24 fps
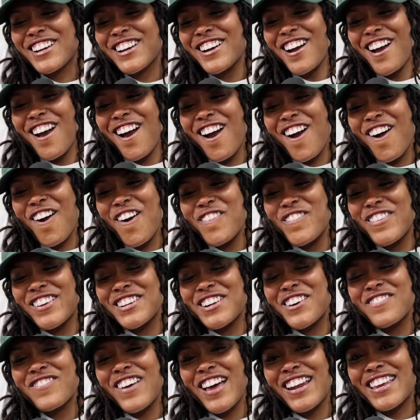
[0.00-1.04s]
girl, but
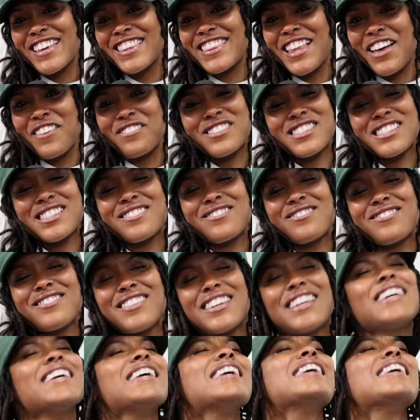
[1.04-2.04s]
nobody loves me.